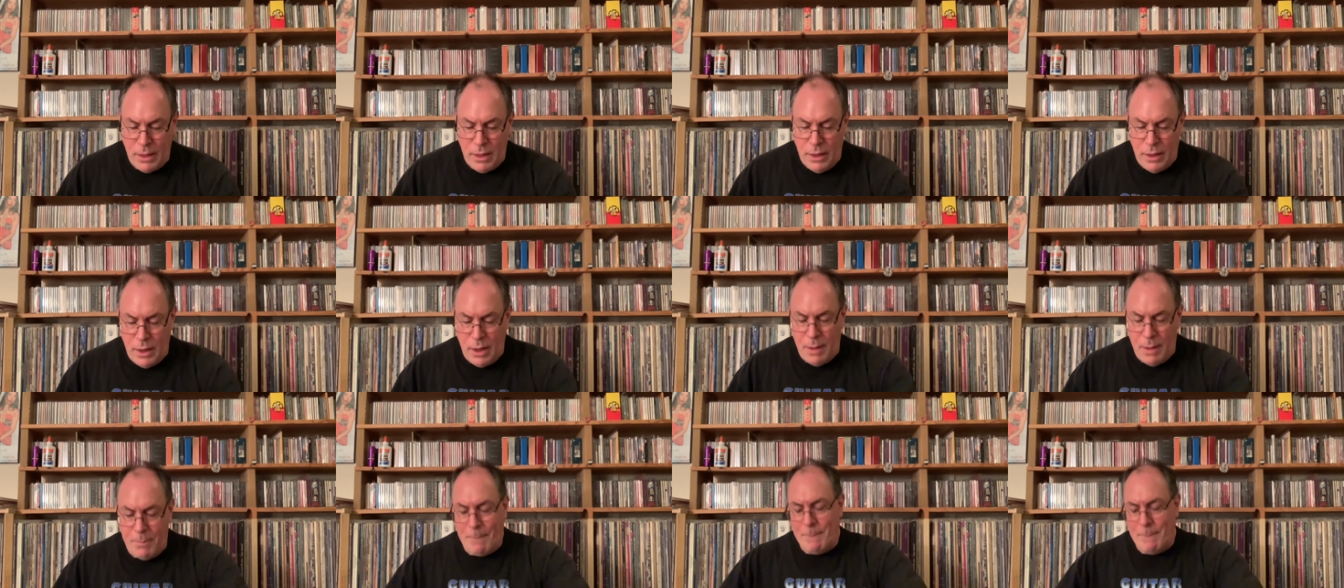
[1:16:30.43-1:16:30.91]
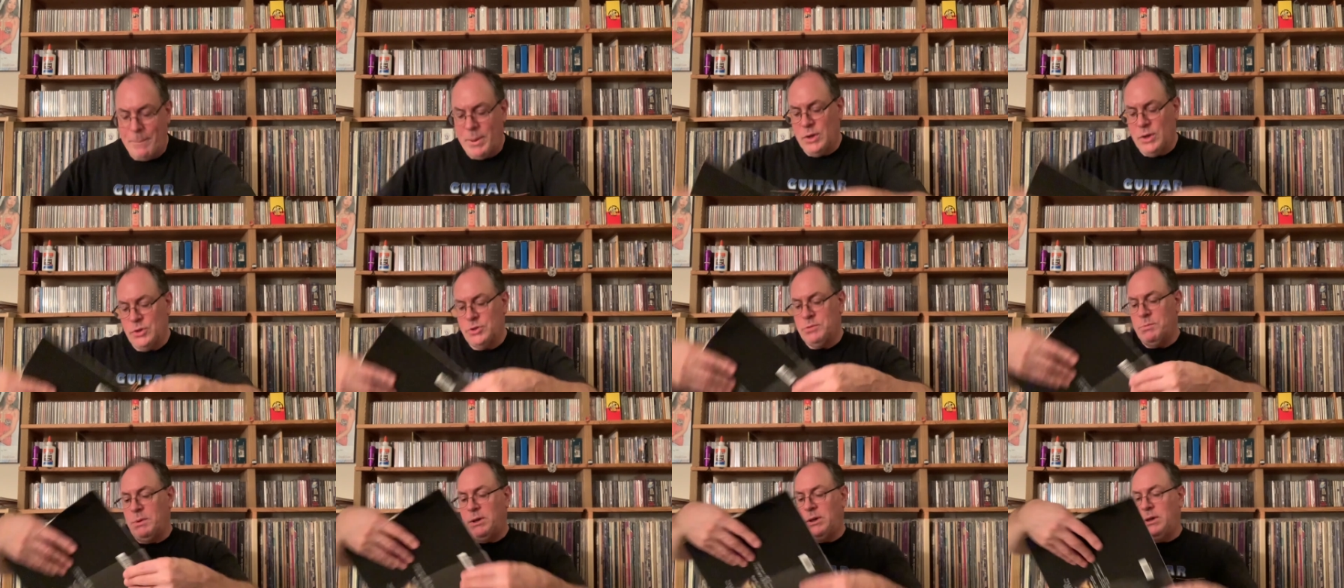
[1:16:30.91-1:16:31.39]
That
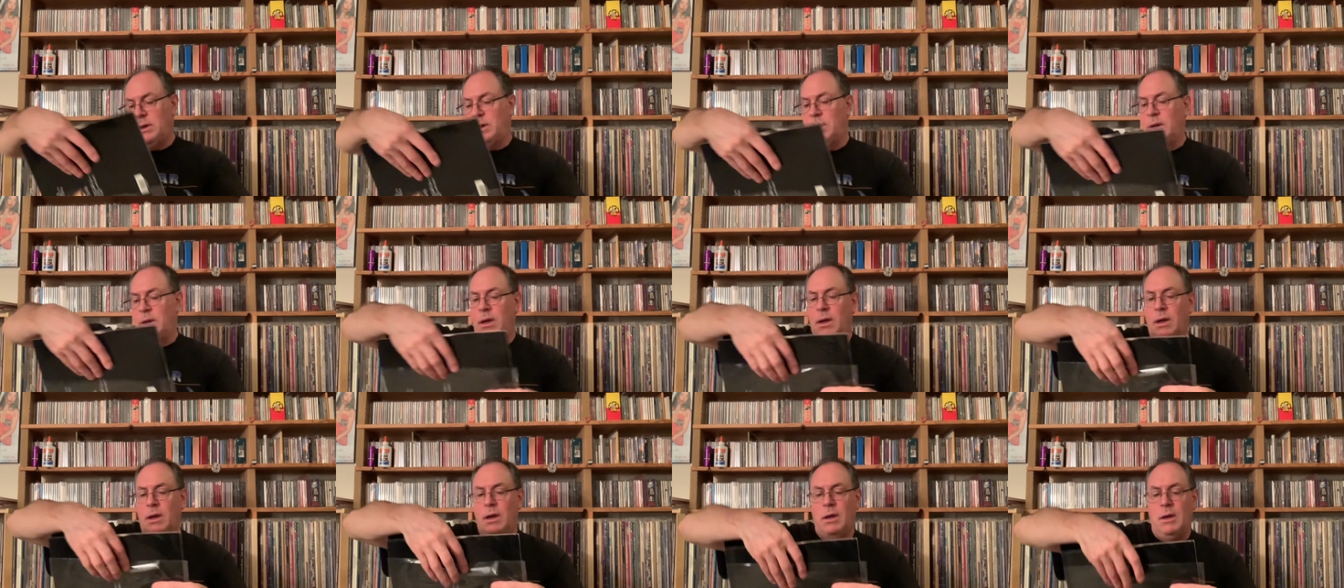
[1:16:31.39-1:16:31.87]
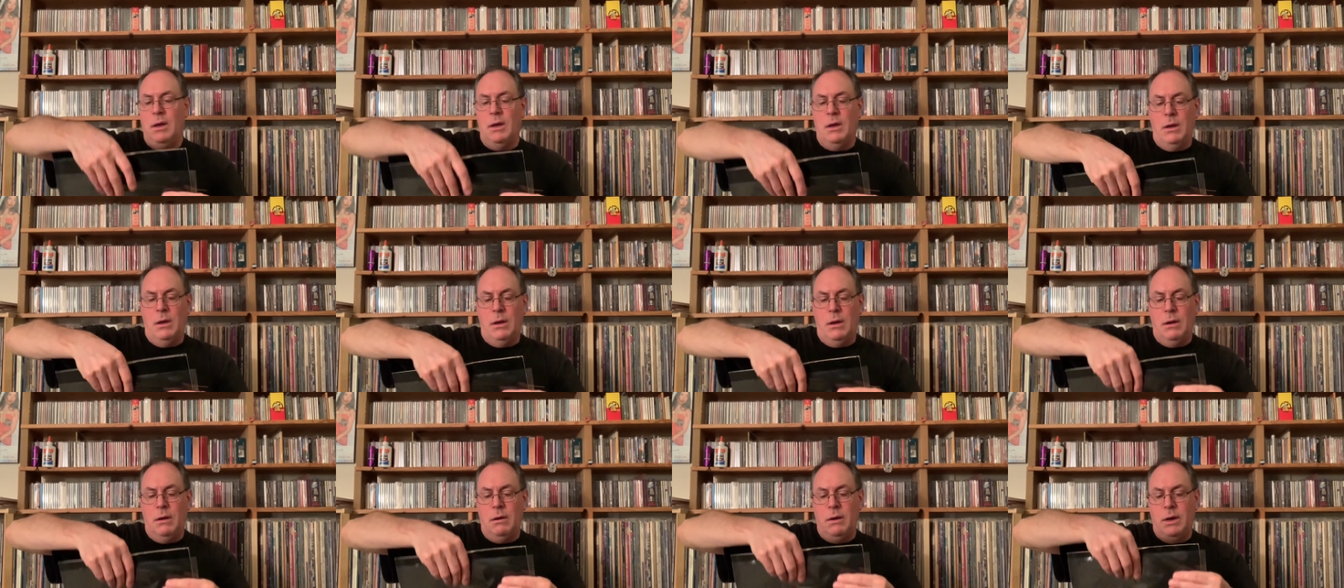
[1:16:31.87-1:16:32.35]
bugs me.
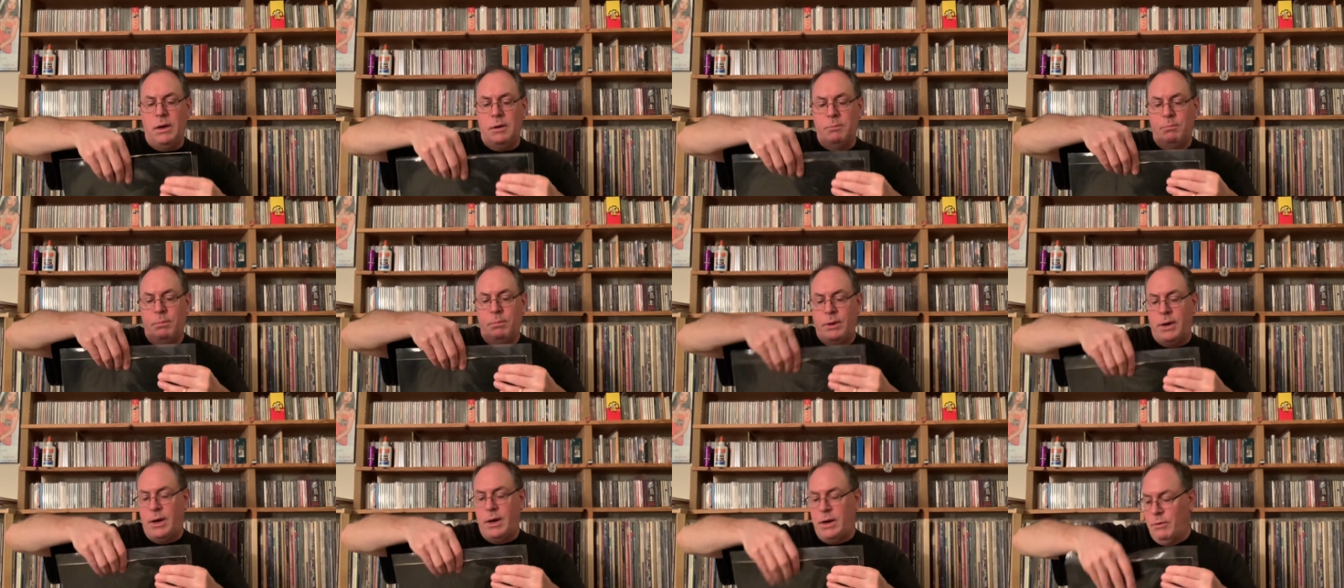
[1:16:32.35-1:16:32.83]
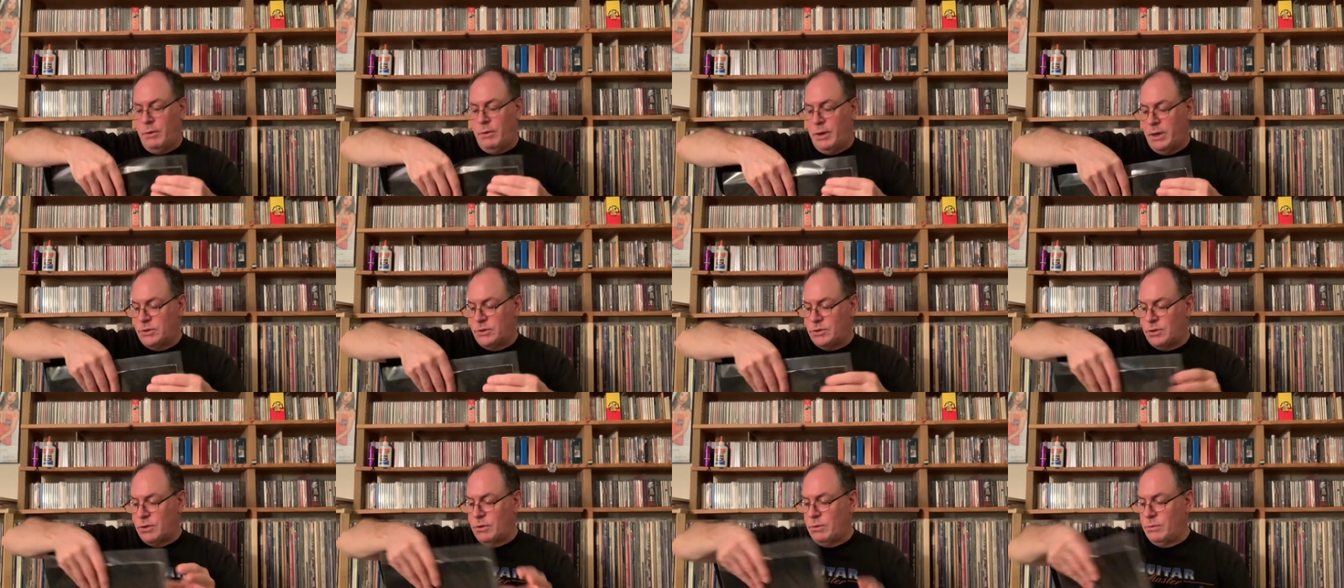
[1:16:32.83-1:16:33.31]
All right, but anyway,
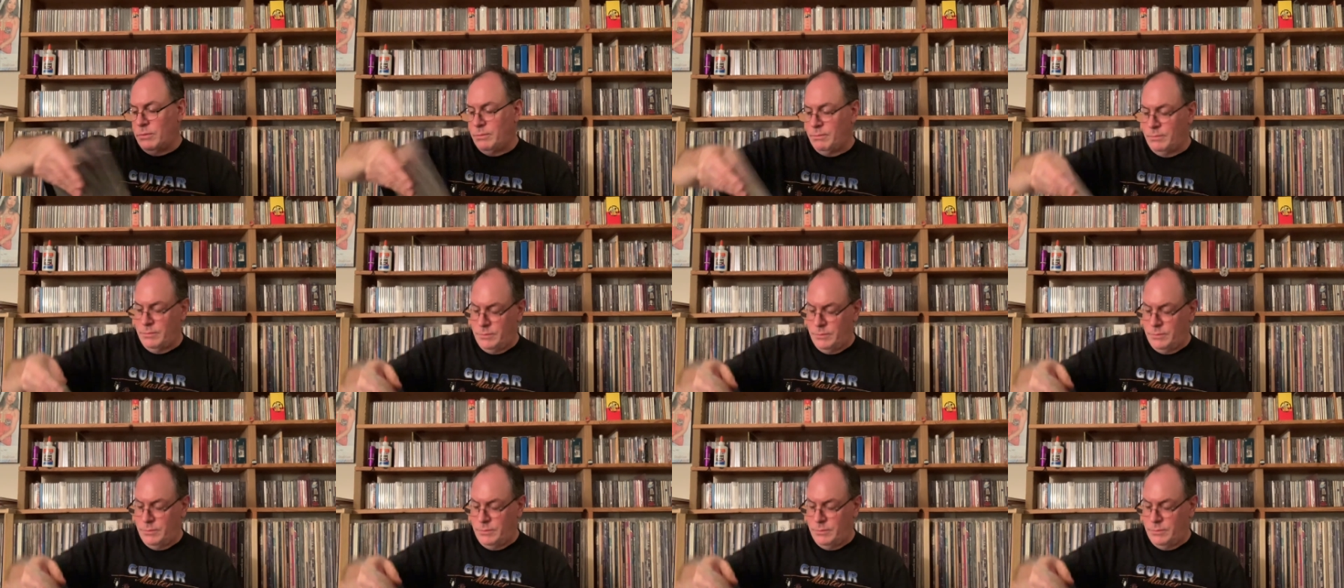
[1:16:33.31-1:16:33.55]
so